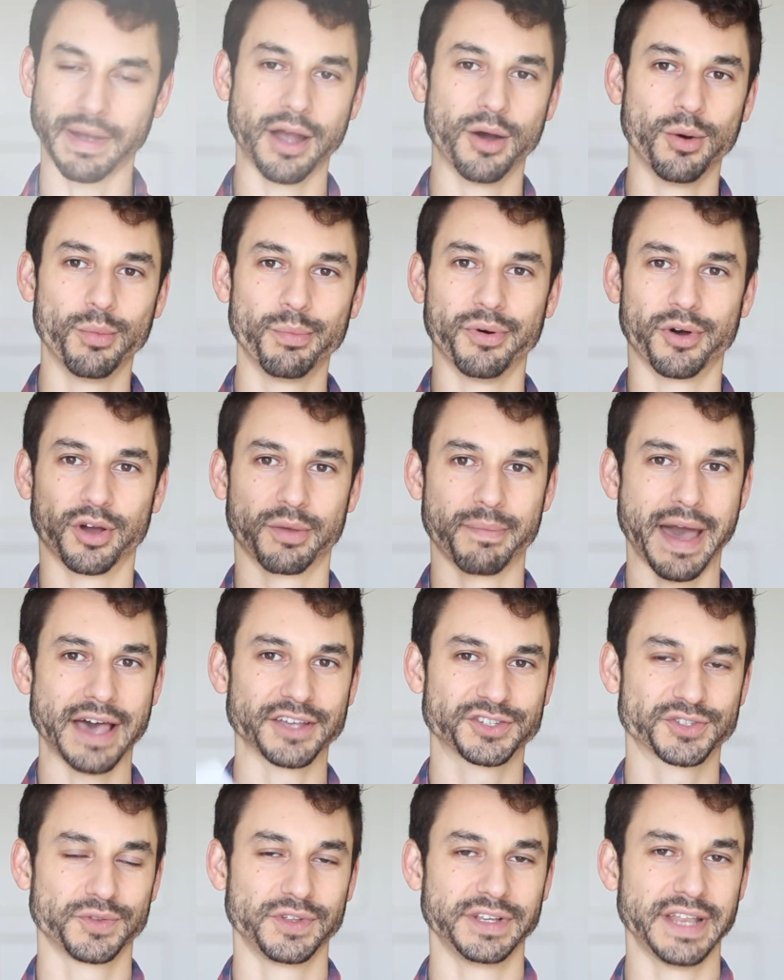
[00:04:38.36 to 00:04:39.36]
my own book,
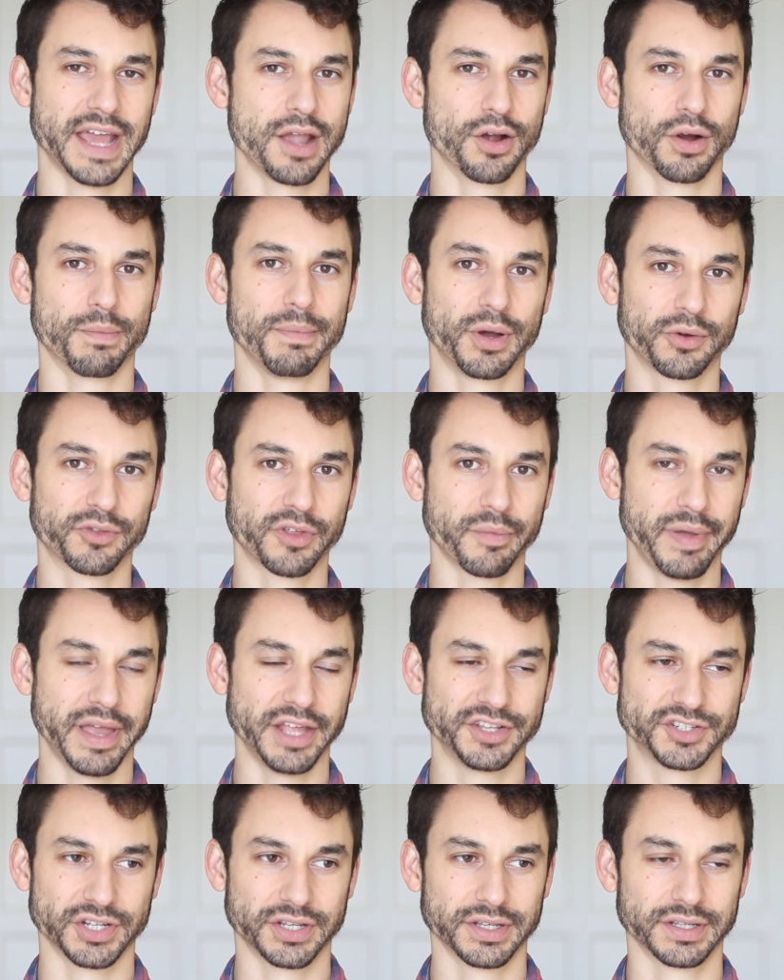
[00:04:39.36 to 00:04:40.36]
Master the Day or Milk the
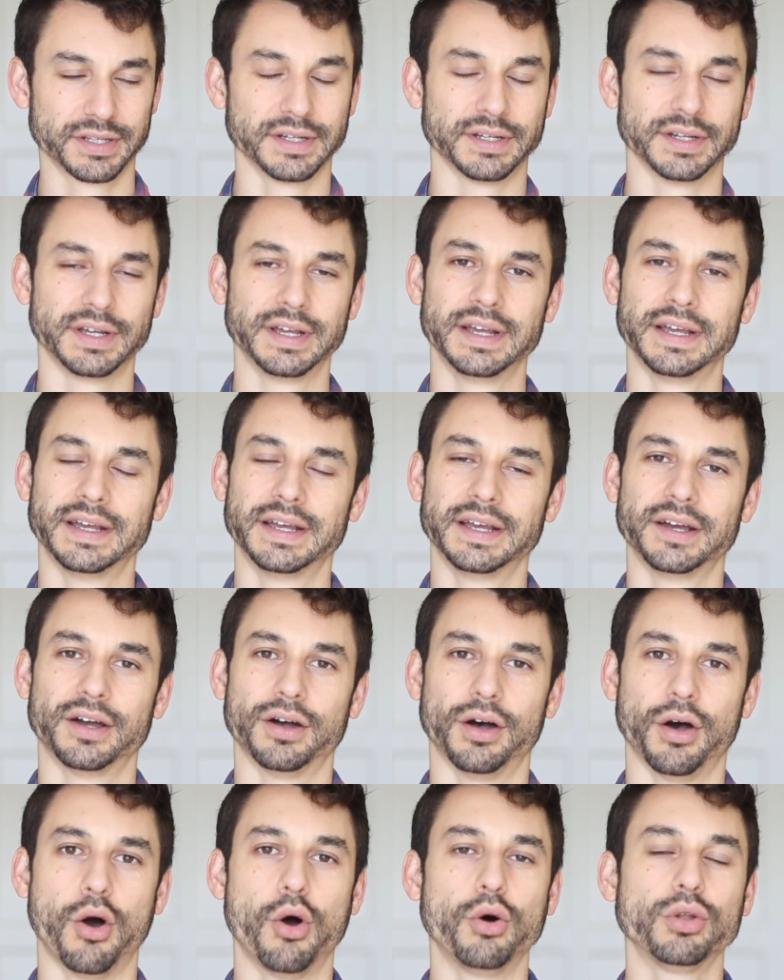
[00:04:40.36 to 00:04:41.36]
Pigeon,
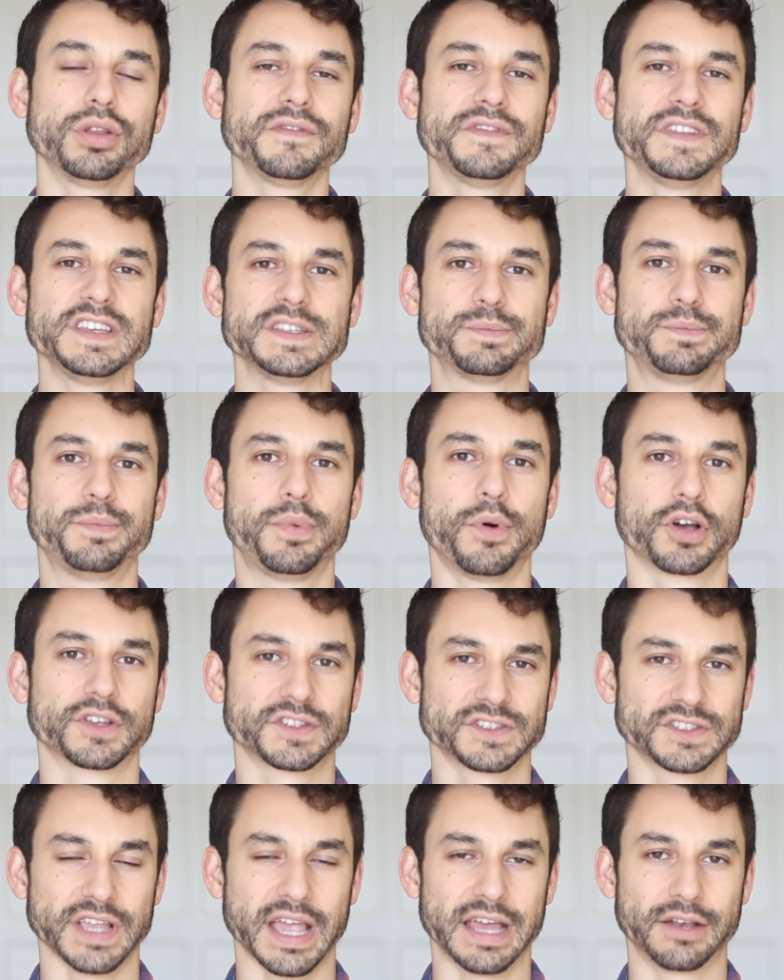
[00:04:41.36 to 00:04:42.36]
all of these
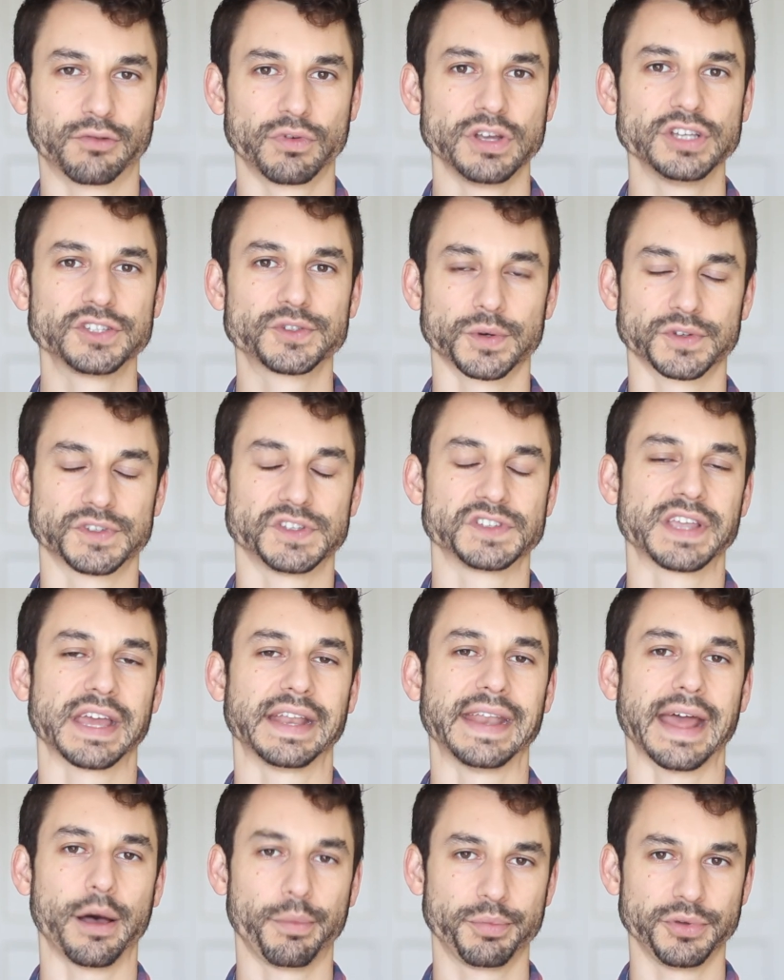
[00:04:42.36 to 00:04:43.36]
books and resources
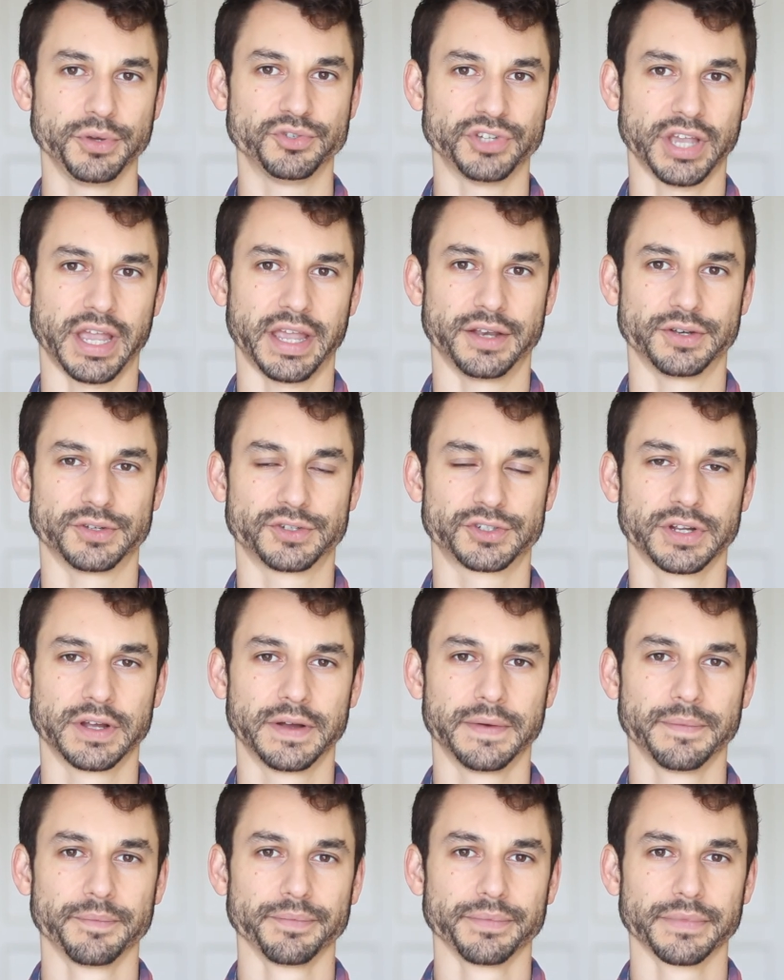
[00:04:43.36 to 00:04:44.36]
can help you change.
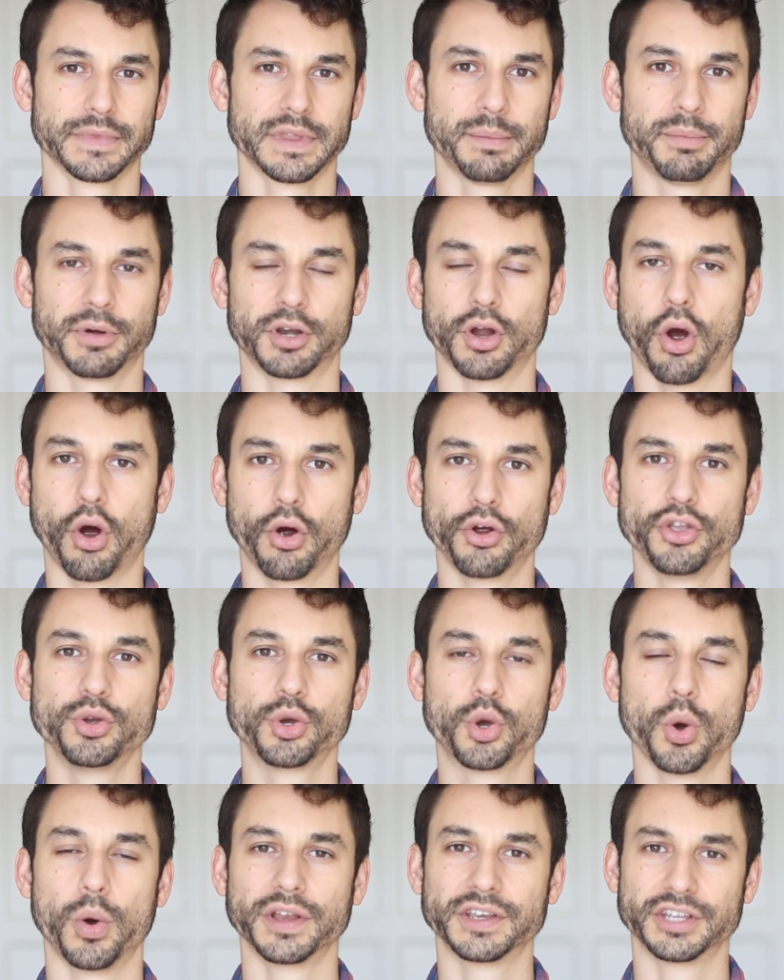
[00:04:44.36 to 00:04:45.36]
But are you
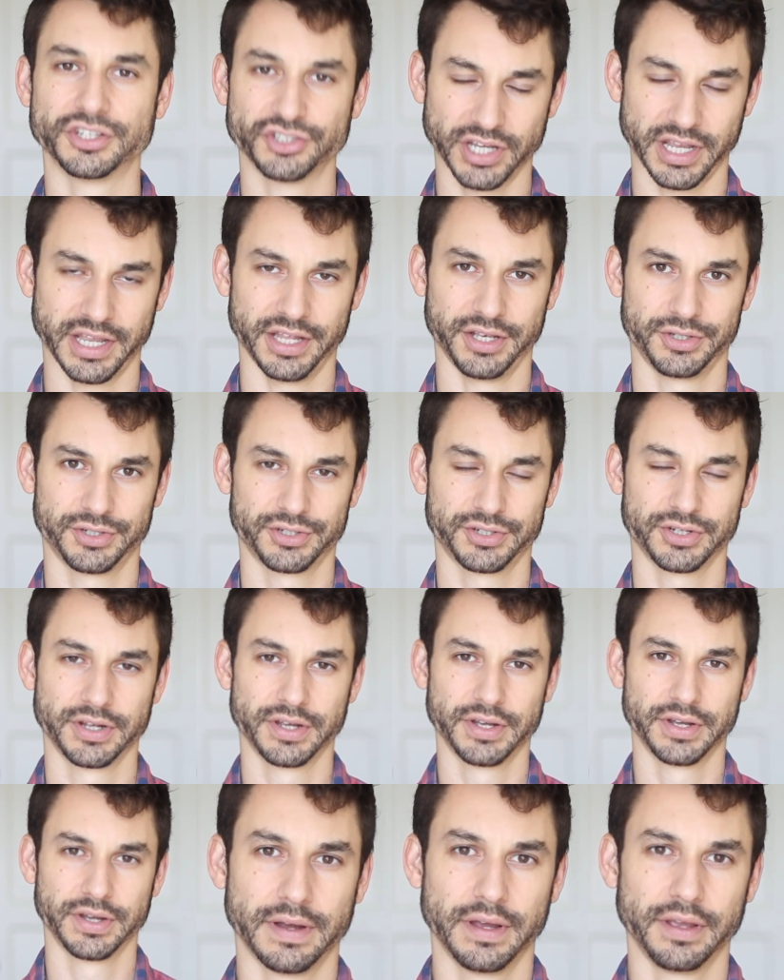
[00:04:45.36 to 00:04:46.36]
going to change?
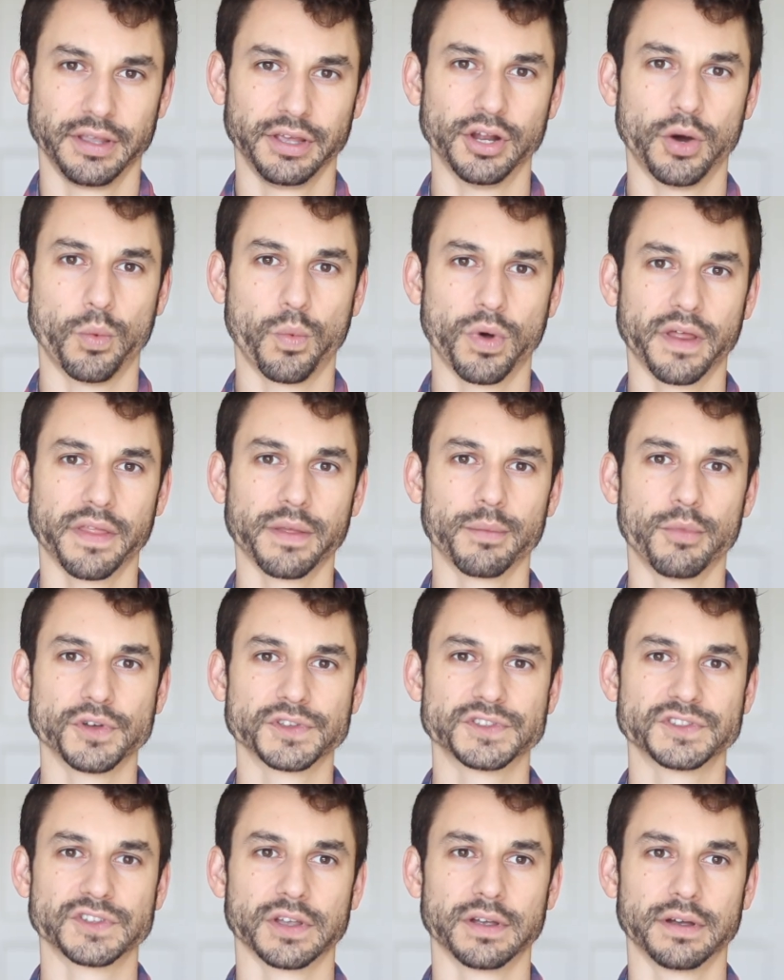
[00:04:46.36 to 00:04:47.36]
You know, one of the
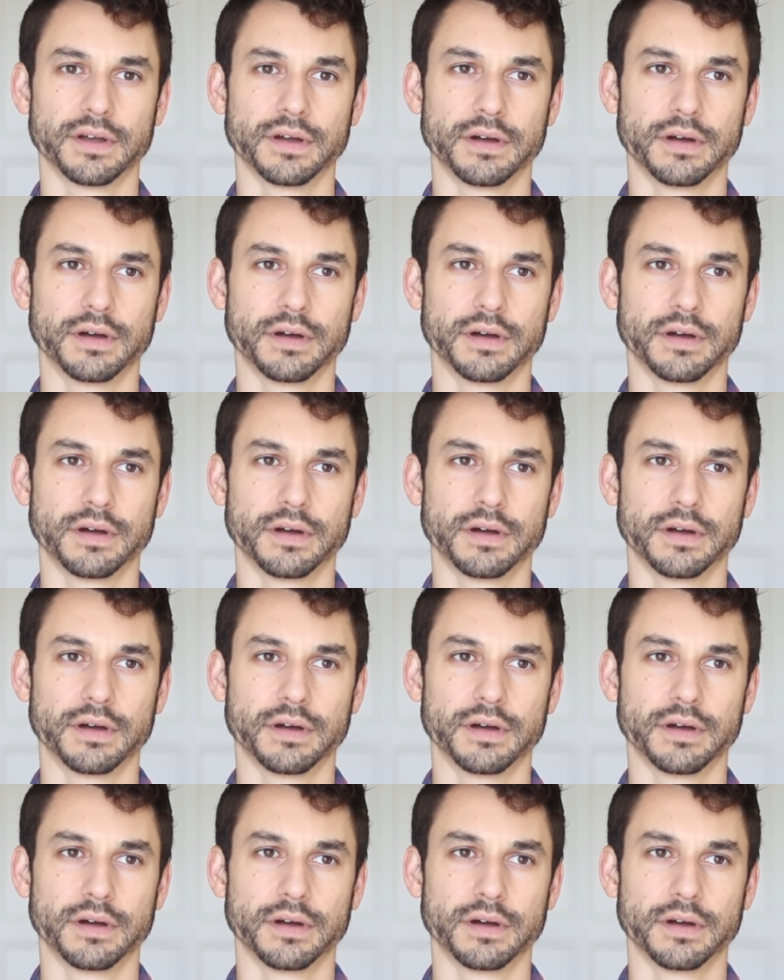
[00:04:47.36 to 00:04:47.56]
most